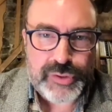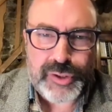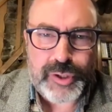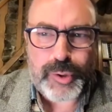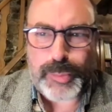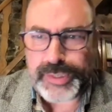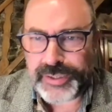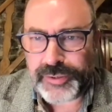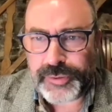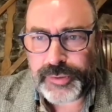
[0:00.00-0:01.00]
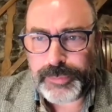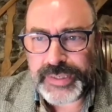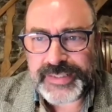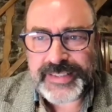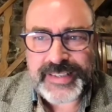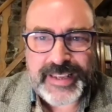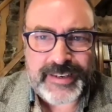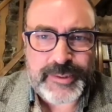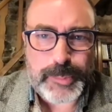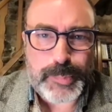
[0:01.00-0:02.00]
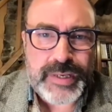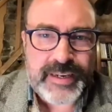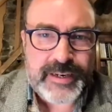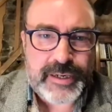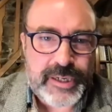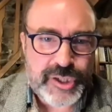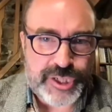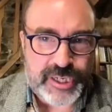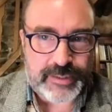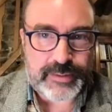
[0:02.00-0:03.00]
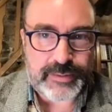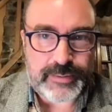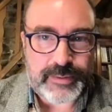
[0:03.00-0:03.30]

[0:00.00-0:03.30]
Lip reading: nobody could be said to be an initiate